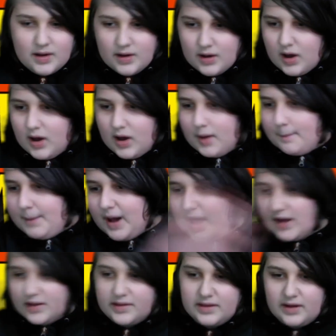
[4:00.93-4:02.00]

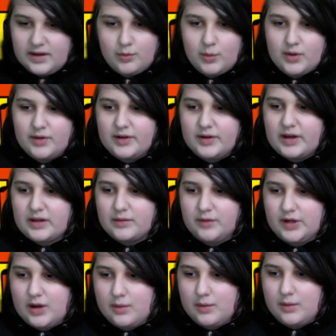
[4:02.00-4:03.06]
Bye. See everyone in the next video.